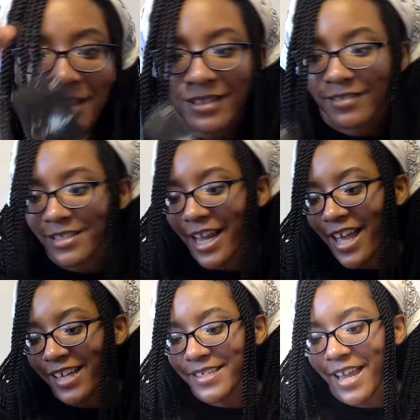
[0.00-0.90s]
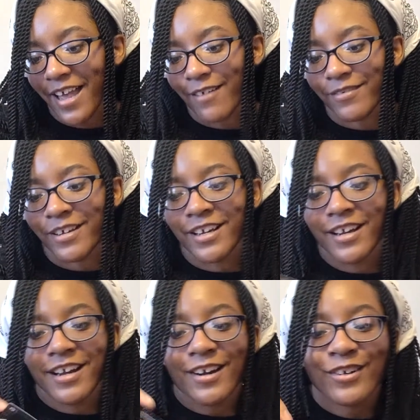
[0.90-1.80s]
that the little tags have
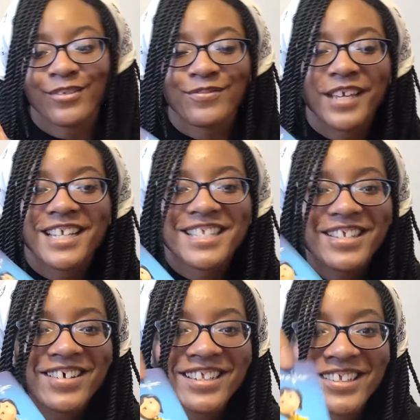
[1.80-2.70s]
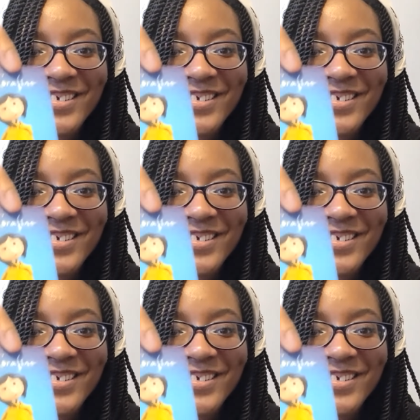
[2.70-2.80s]
her face on